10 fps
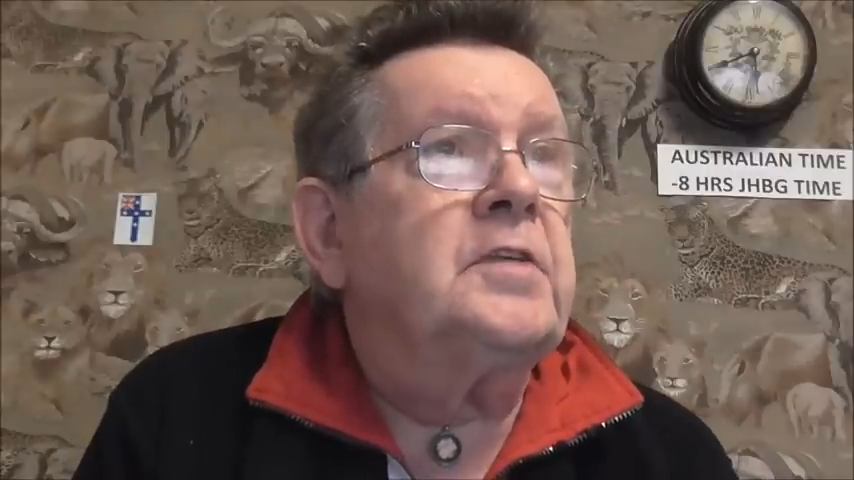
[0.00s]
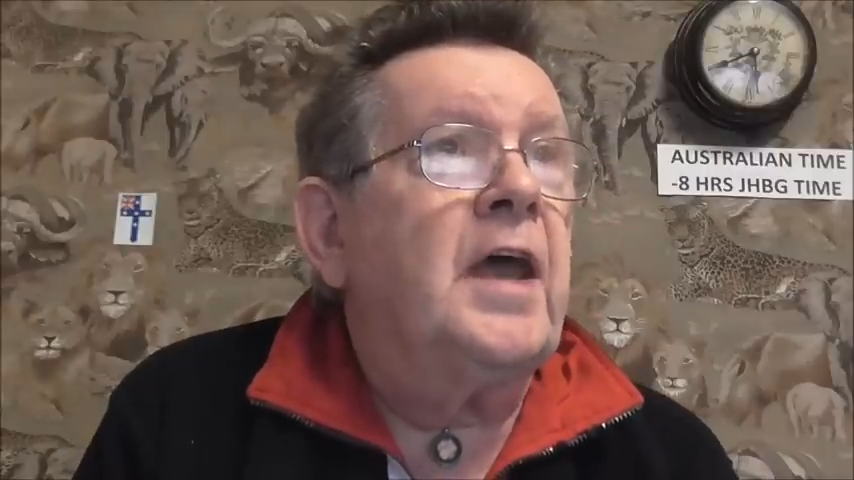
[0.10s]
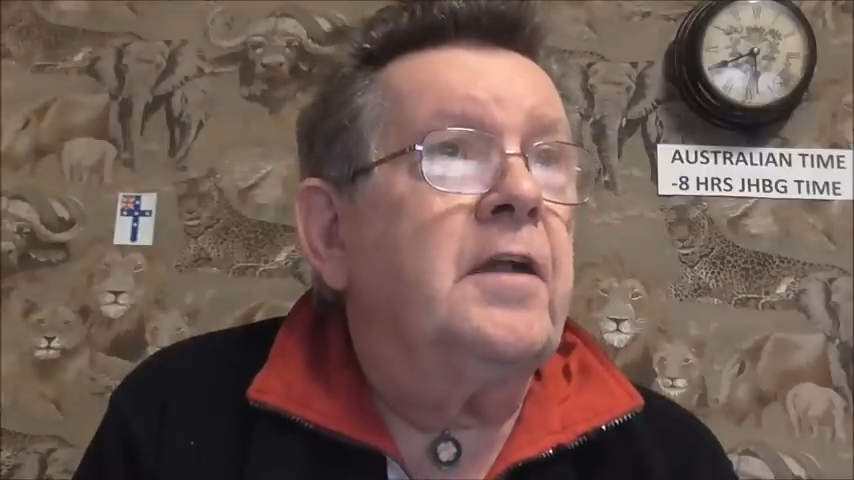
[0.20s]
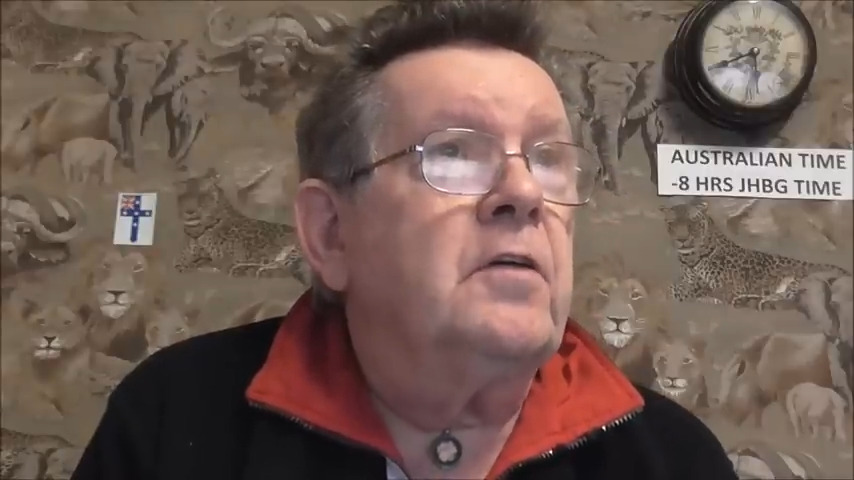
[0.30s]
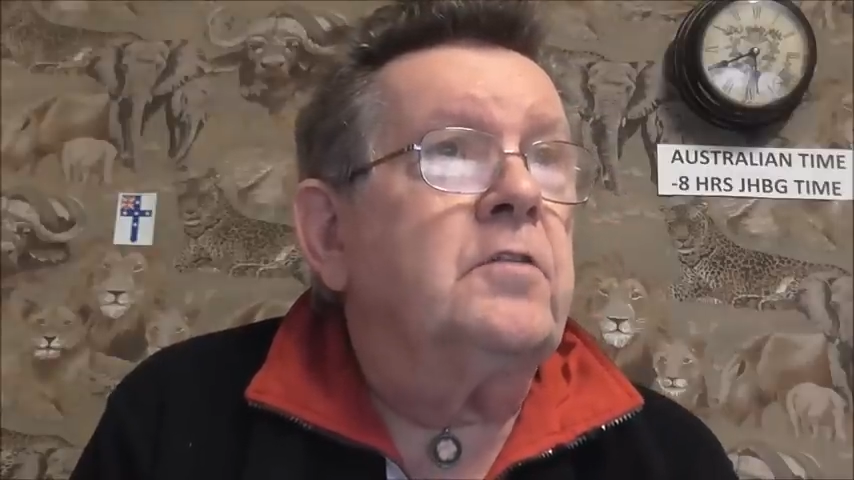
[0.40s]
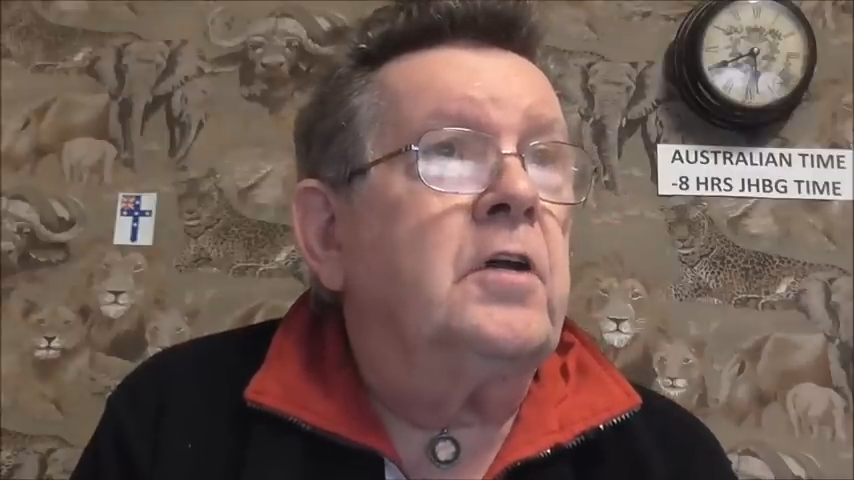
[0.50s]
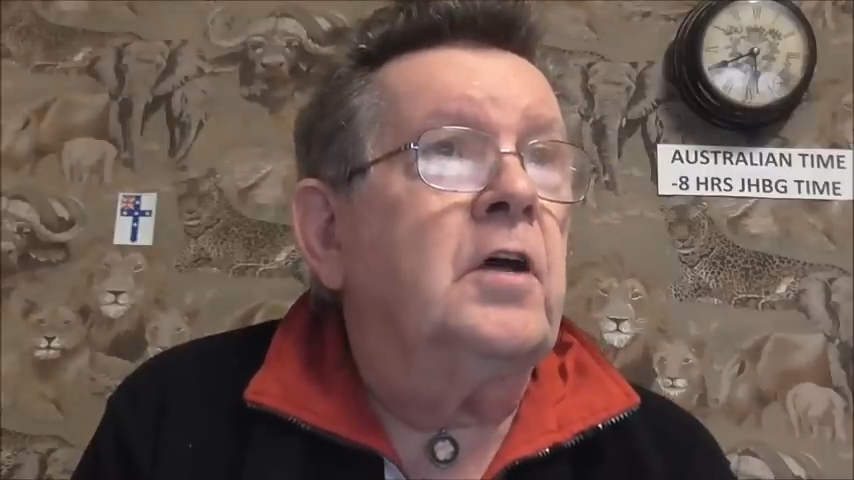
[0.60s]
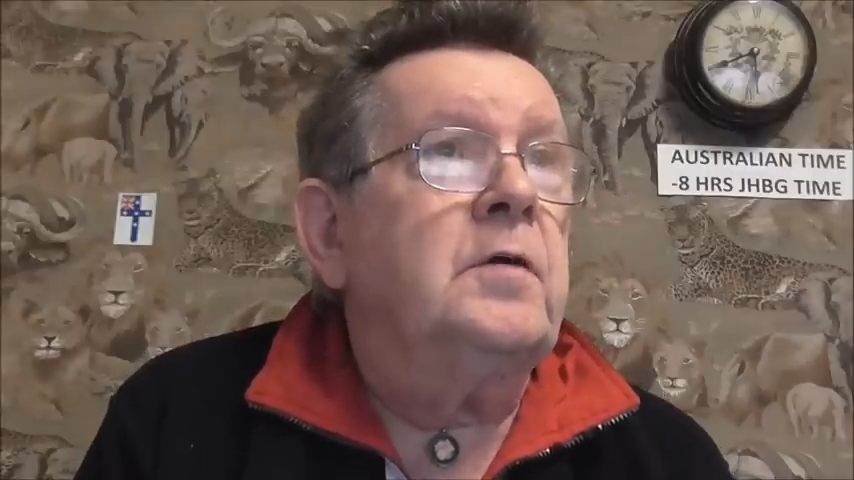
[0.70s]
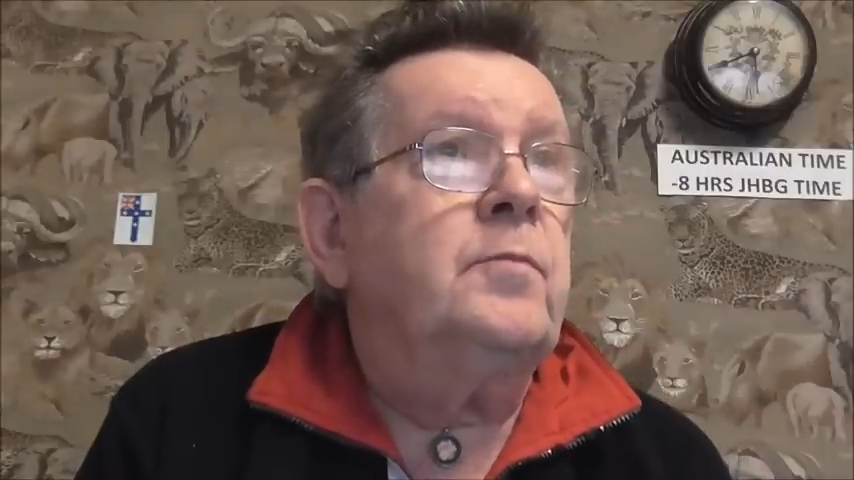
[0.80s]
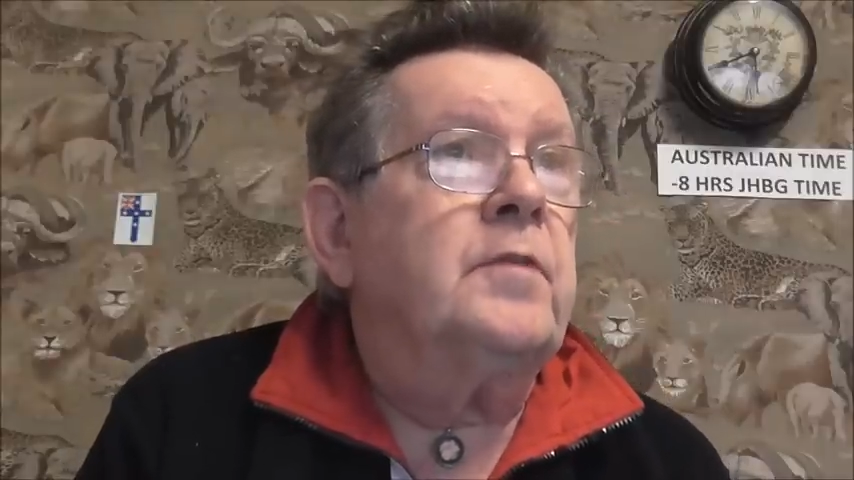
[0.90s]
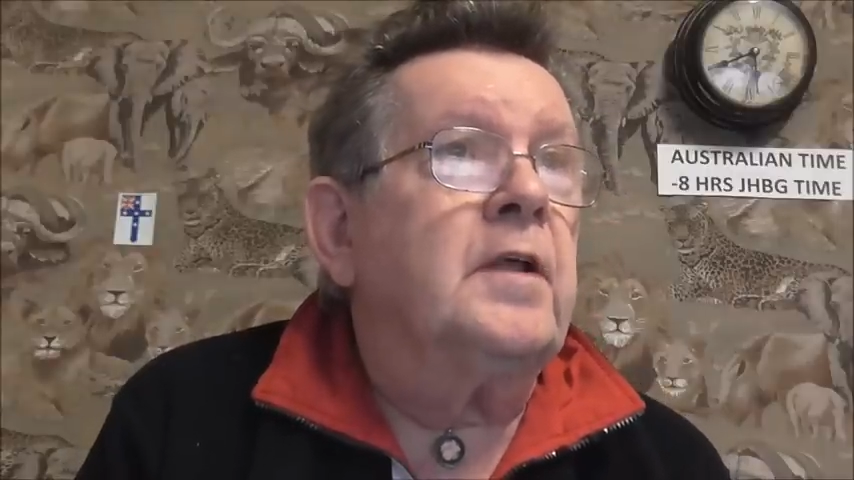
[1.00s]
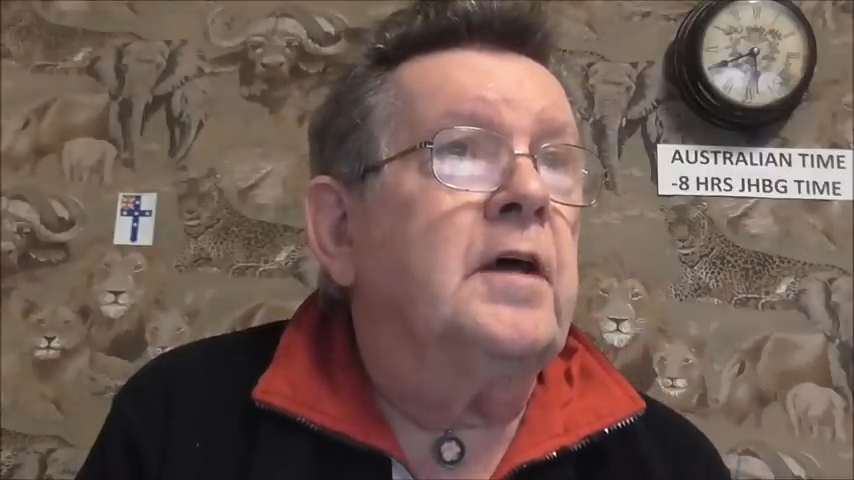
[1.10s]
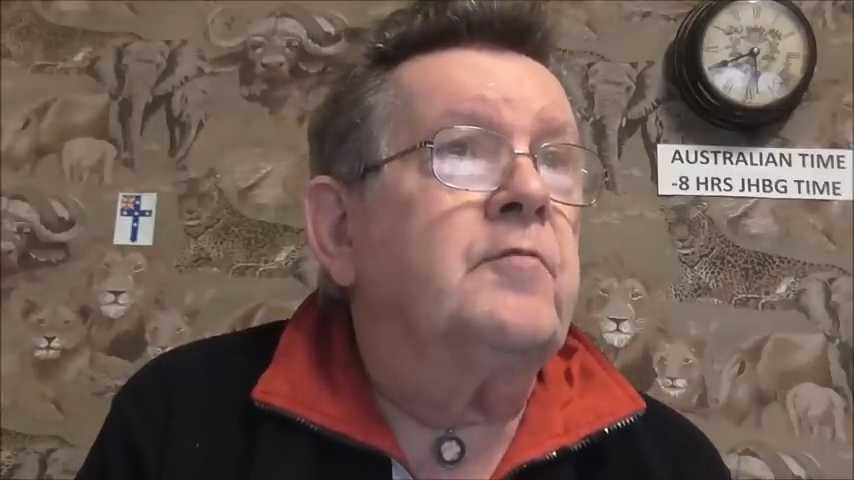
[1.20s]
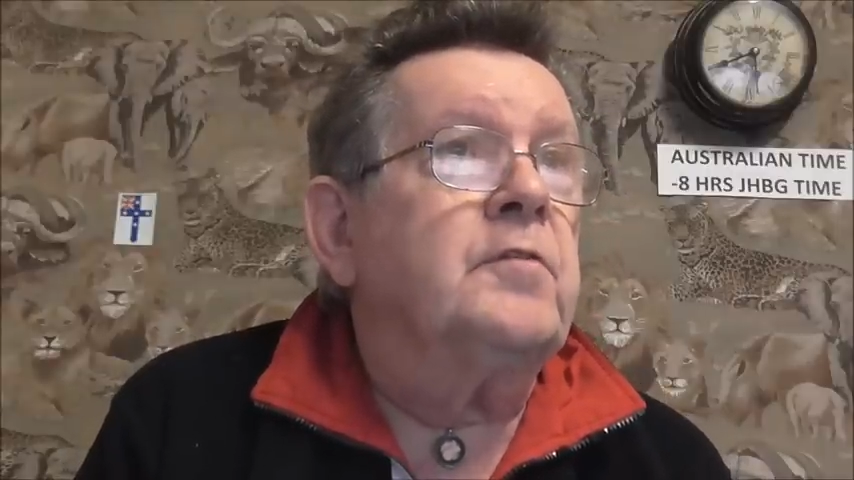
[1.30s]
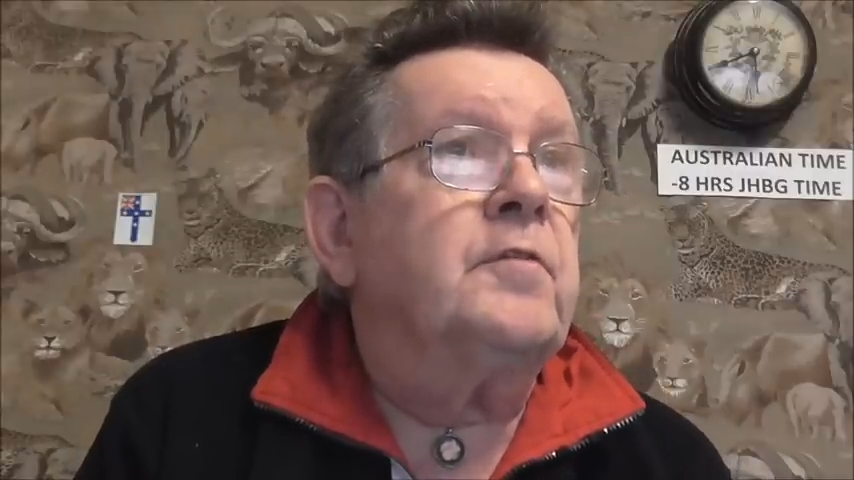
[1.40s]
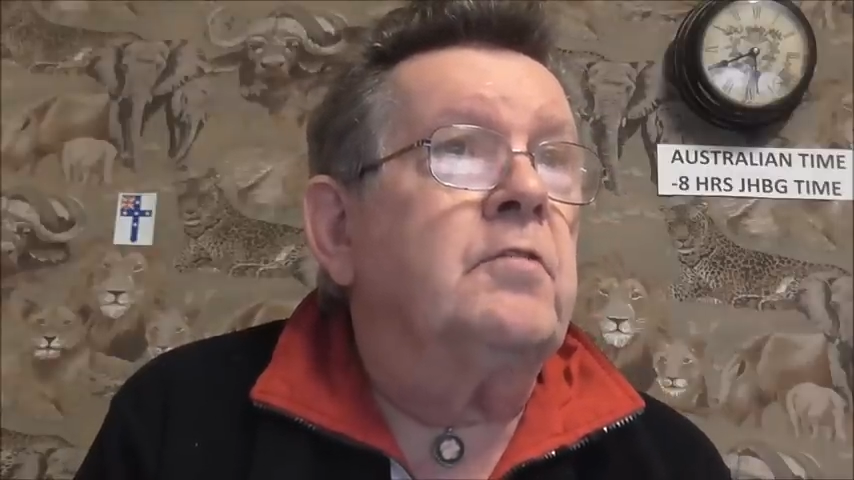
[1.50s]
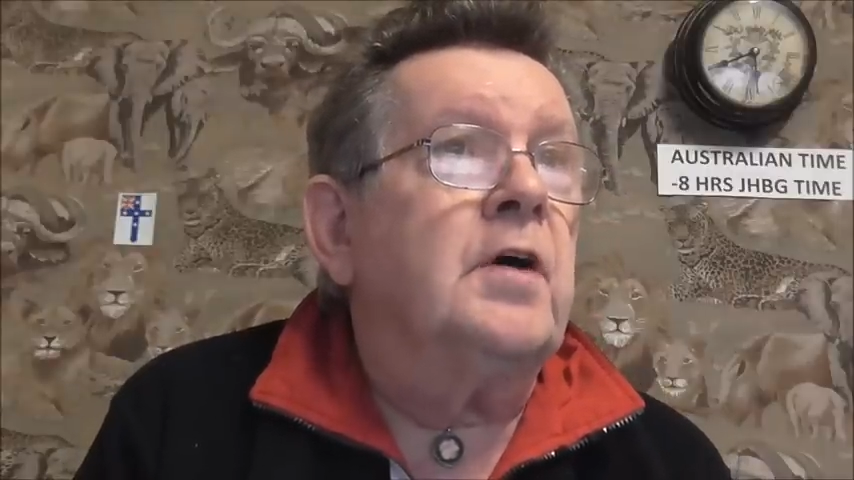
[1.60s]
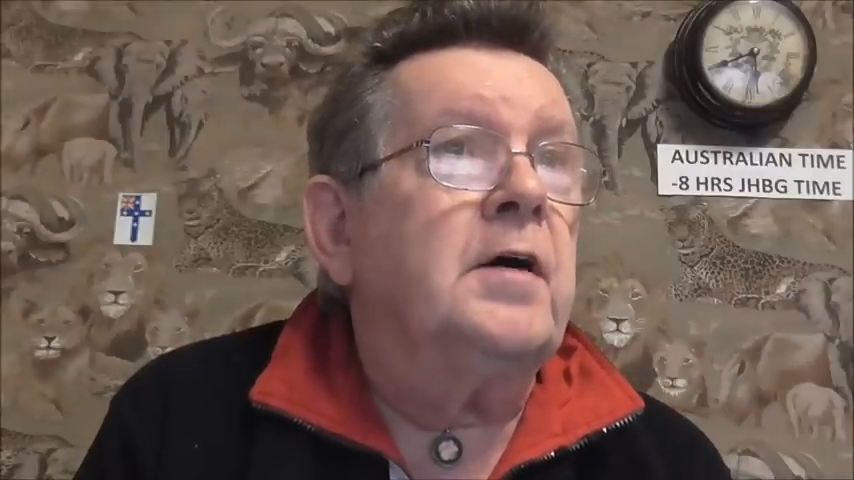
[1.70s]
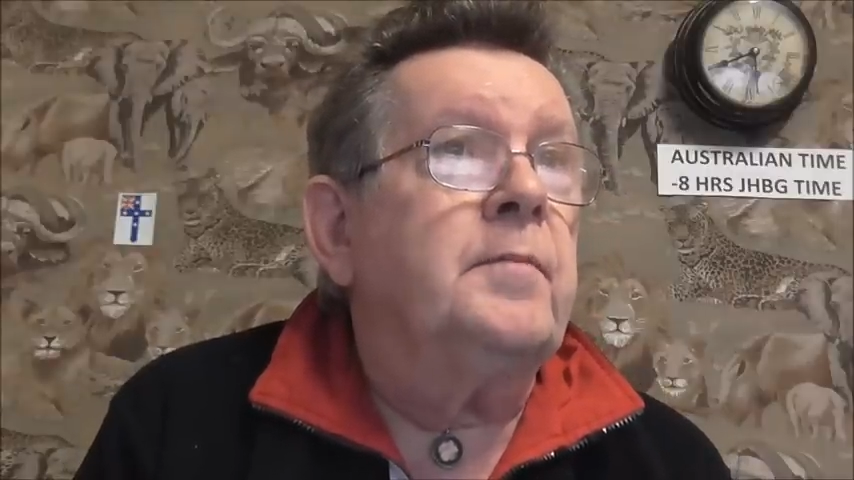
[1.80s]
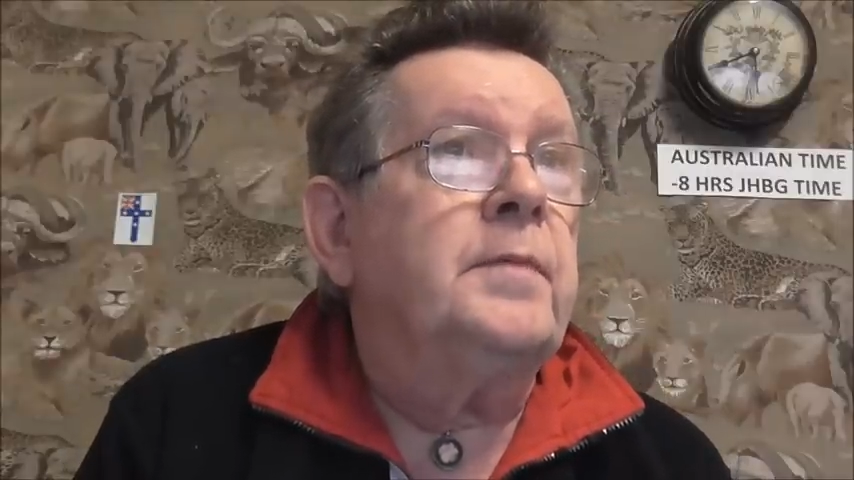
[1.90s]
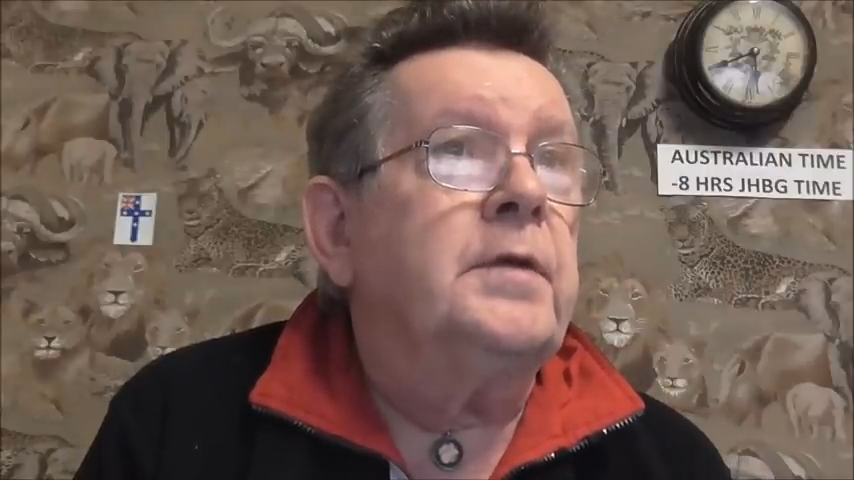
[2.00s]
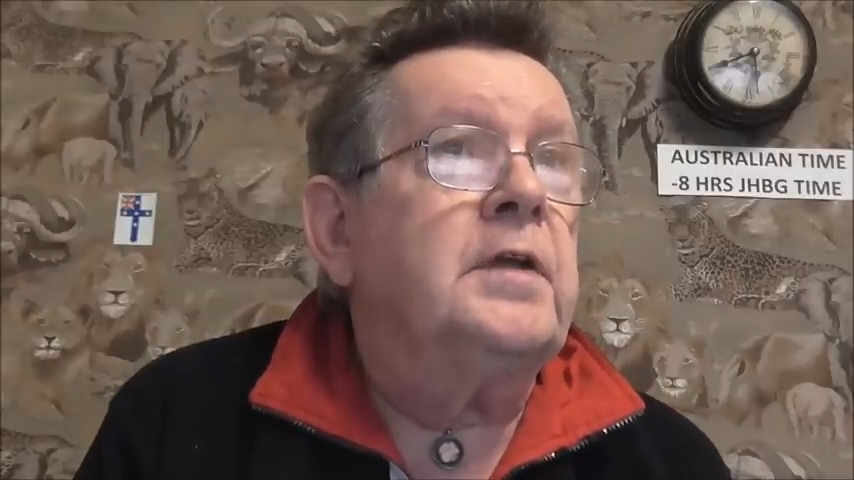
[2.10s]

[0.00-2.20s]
cannot cope with the level of crime,